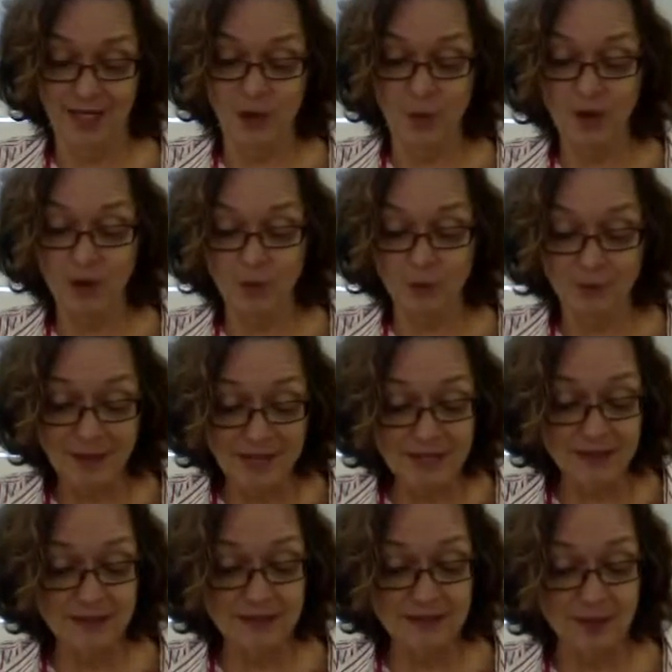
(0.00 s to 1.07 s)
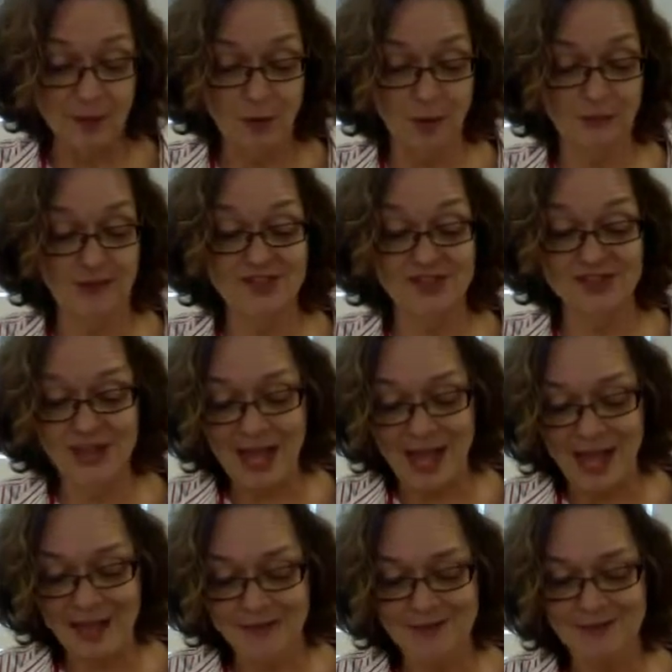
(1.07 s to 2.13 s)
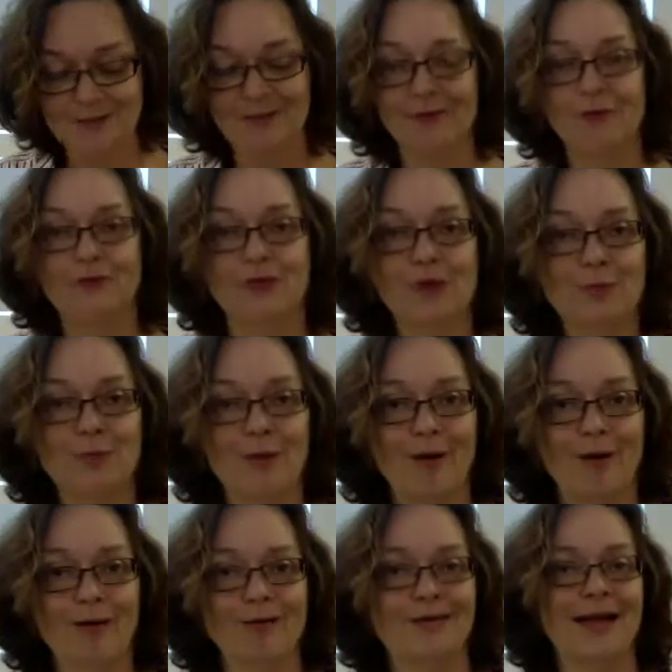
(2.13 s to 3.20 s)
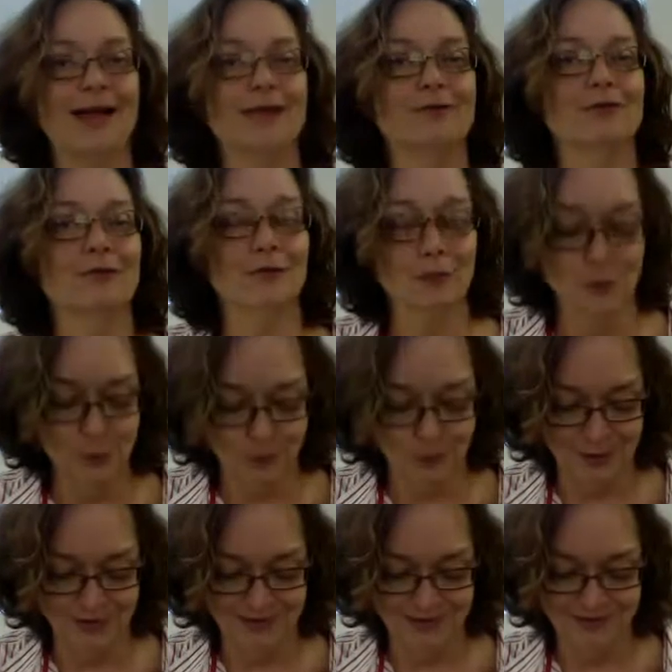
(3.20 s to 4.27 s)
We are repeatedly told that jazz, football, and food,